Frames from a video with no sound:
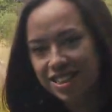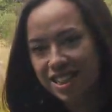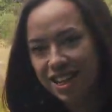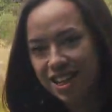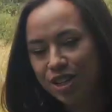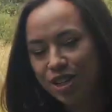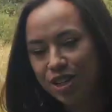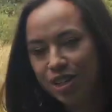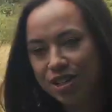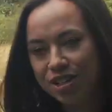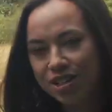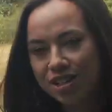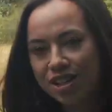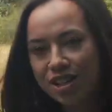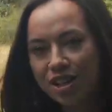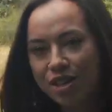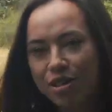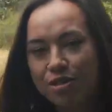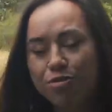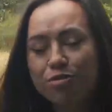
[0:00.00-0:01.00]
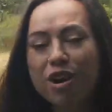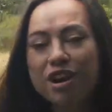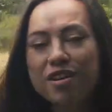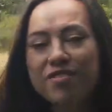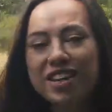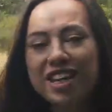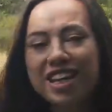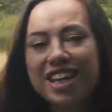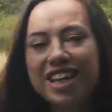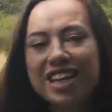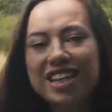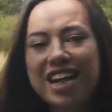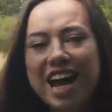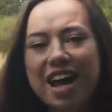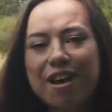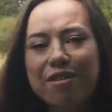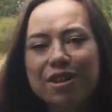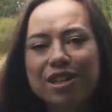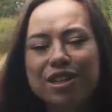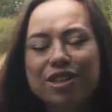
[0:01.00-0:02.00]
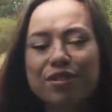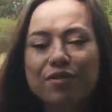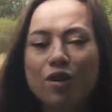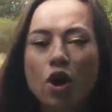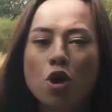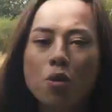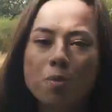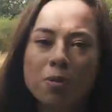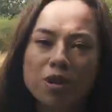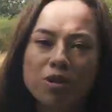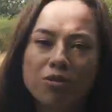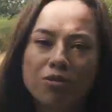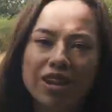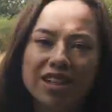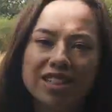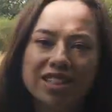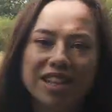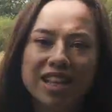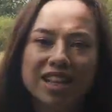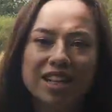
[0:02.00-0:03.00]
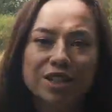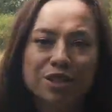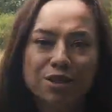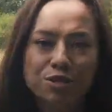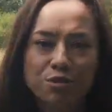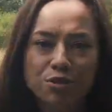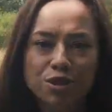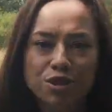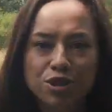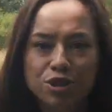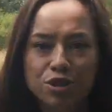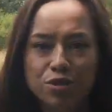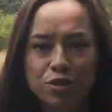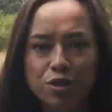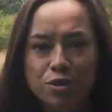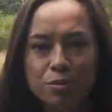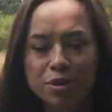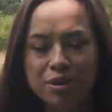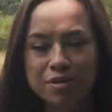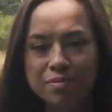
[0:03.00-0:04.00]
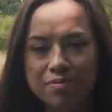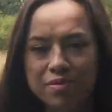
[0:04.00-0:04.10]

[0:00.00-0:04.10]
ice age, thriving in areas of open grassland across Europe.